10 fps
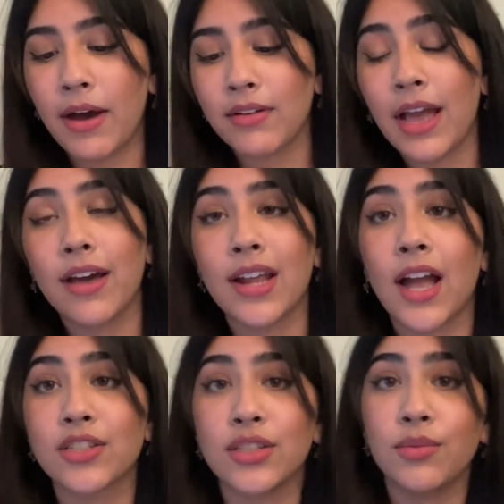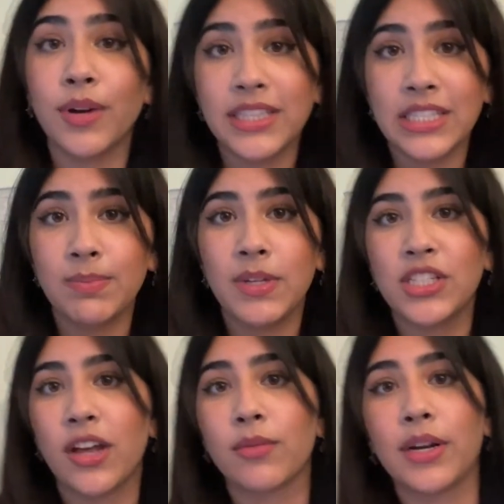how to actually write the speech,
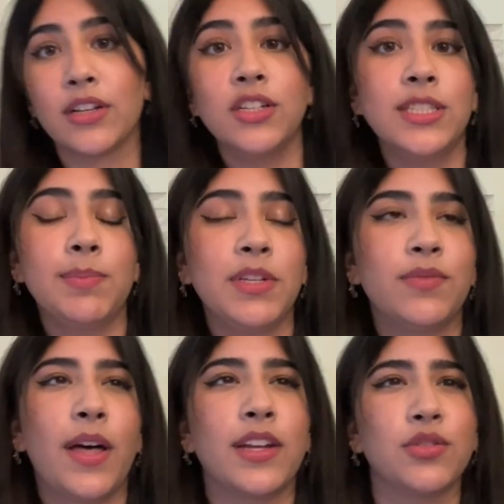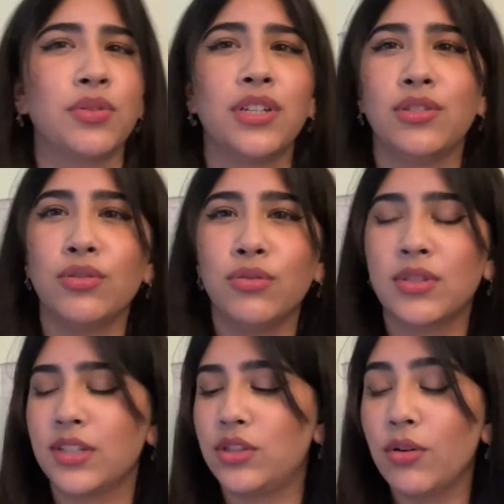how to write a good speech, valedictorian do's
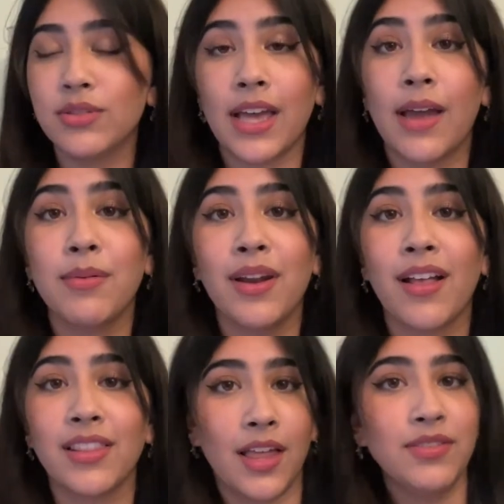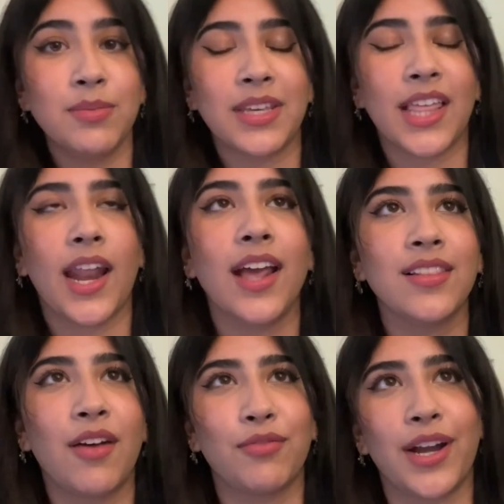and don'ts, I would love to make that. I
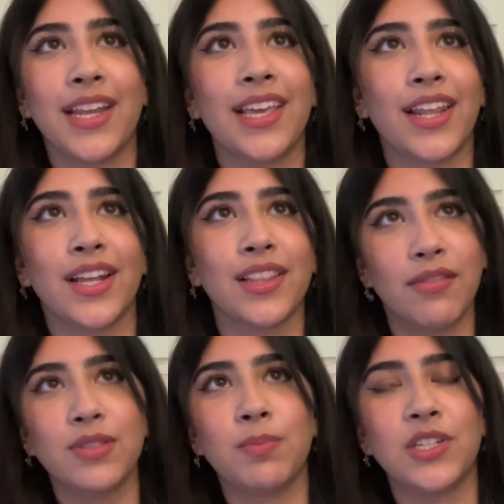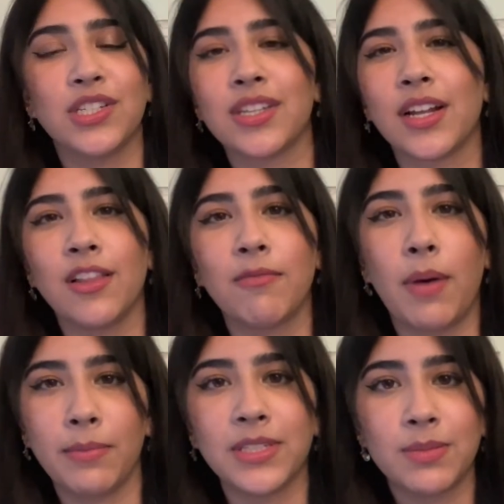love writing and I love speeches and I love
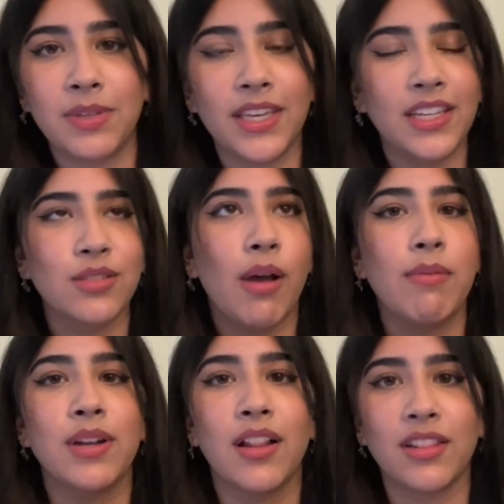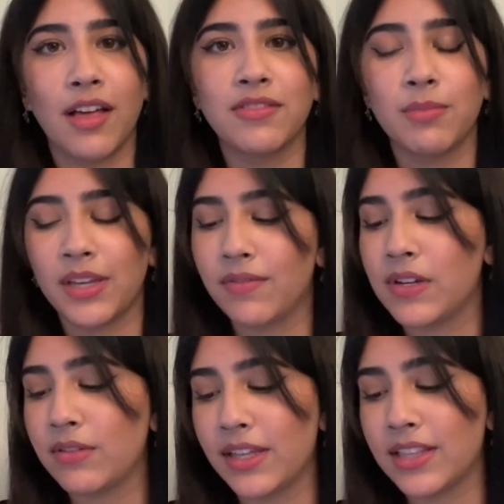public speaking, so I would love to make a
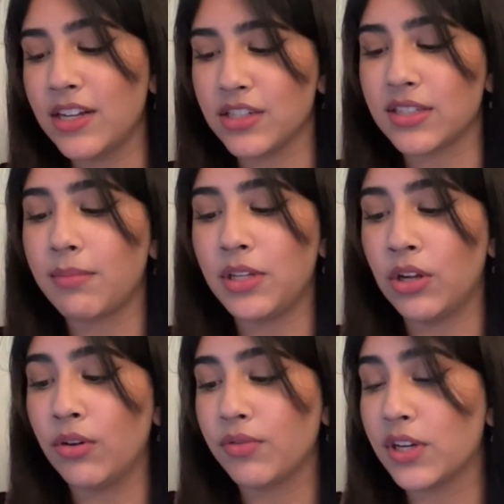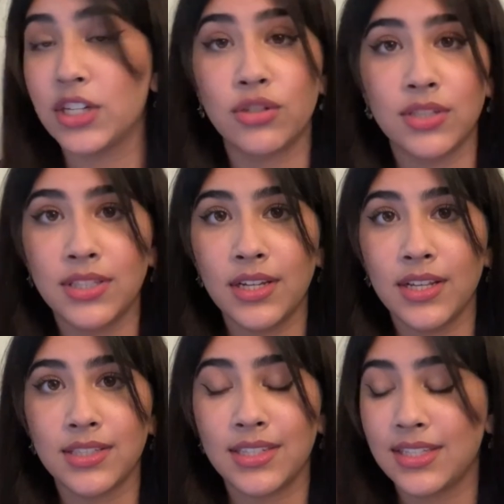video like that. Just let me know if you're interested
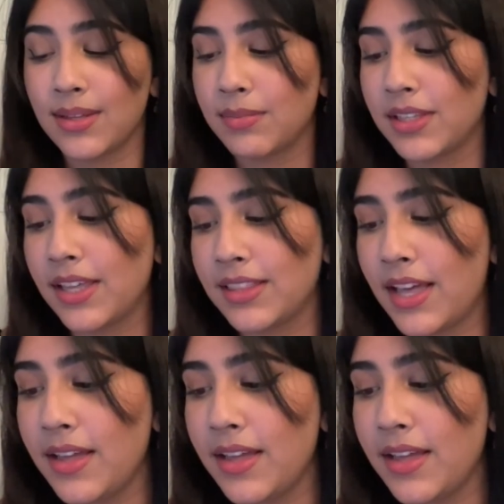in seeing something like that.